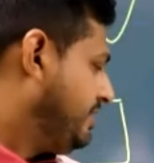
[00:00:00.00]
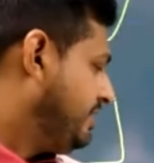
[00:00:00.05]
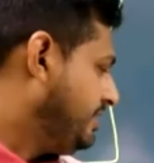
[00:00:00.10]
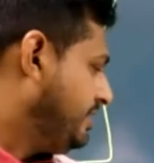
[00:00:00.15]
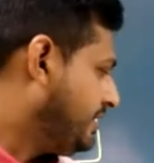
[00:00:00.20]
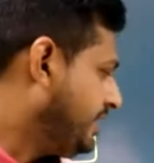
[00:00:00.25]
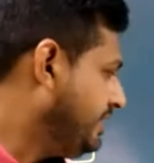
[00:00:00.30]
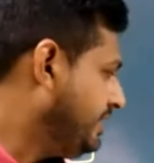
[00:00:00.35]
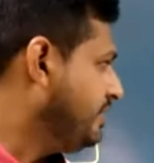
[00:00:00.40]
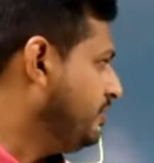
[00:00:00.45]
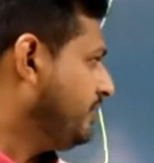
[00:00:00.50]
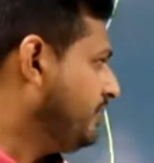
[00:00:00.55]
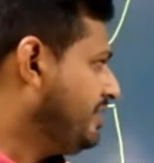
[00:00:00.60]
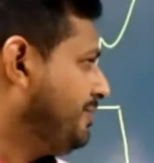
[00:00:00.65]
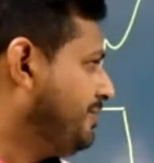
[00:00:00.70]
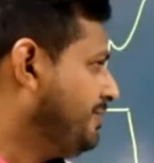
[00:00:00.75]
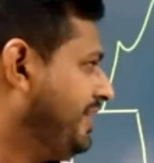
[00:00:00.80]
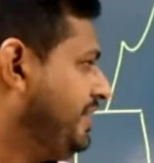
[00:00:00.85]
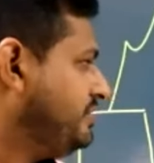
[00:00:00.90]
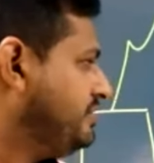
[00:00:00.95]
Trace lookup,
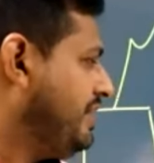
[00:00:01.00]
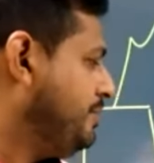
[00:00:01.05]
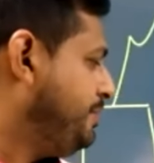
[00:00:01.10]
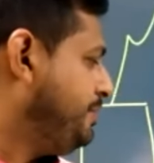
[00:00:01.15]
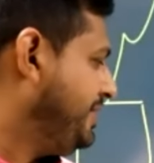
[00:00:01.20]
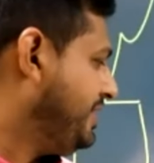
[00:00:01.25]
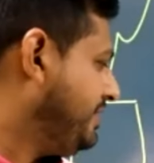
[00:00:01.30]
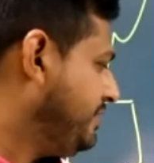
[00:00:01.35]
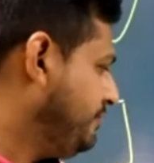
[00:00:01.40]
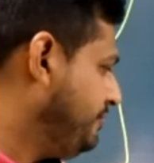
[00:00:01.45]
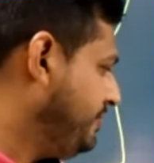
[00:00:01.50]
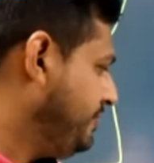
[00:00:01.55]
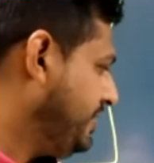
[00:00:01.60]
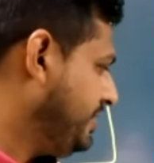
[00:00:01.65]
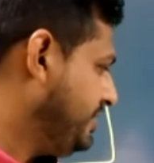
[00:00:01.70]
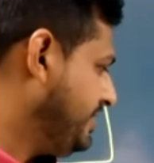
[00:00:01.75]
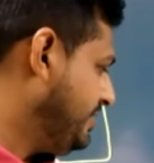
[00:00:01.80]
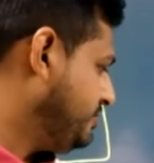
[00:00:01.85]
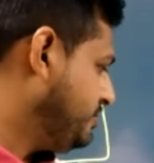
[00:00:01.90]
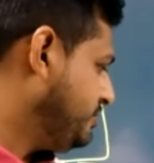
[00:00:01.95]
NSIP
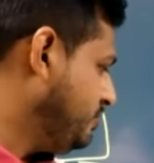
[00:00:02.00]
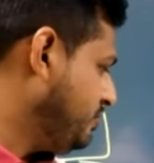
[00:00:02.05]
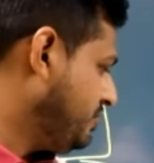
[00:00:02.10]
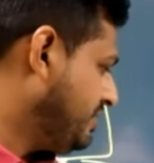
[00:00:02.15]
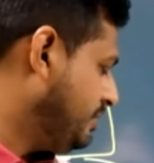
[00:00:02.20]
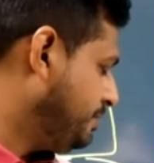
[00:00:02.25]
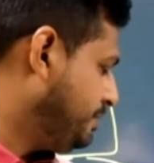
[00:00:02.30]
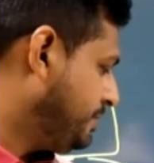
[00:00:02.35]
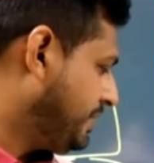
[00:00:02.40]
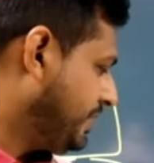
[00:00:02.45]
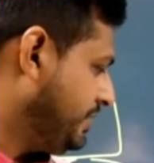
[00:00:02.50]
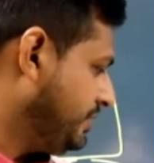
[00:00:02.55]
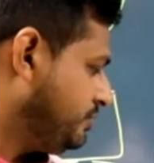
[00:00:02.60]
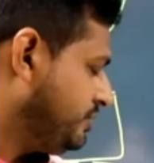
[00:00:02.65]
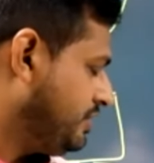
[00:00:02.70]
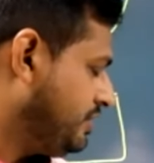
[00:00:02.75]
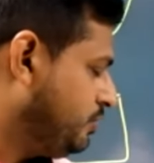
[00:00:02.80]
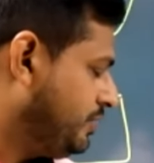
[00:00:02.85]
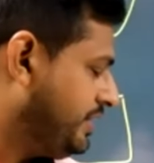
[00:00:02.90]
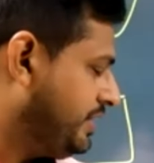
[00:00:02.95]
config, NS lookup, trace
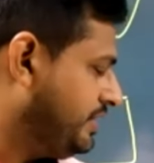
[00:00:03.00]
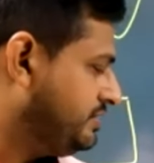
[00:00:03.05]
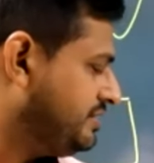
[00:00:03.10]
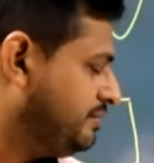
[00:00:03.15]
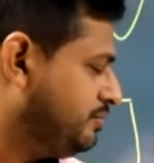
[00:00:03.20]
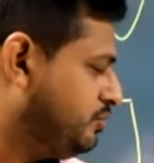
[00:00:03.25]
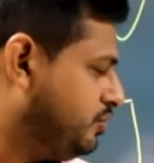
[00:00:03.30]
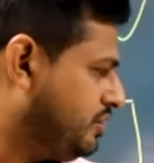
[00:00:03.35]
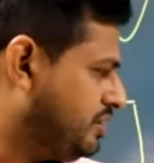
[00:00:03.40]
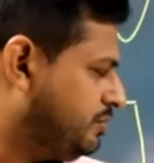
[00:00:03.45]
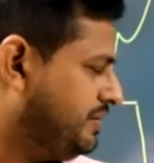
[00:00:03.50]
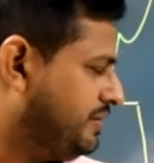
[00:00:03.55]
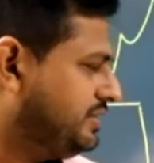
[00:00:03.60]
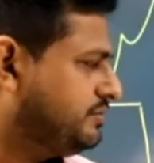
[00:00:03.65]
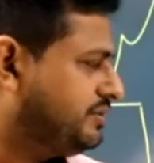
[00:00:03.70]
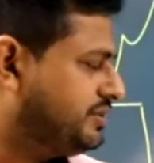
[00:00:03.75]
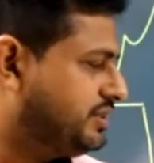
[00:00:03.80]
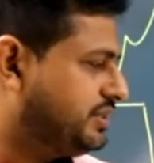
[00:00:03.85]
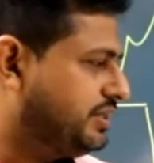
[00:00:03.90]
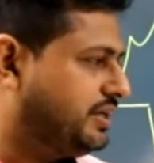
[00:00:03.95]
route, and some more commands
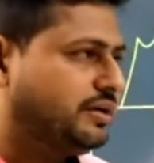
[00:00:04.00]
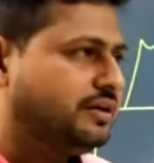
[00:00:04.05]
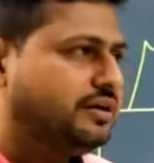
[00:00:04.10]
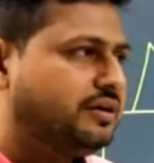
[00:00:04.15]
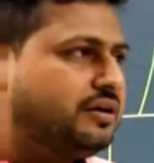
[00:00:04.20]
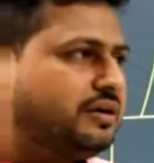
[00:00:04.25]
were there.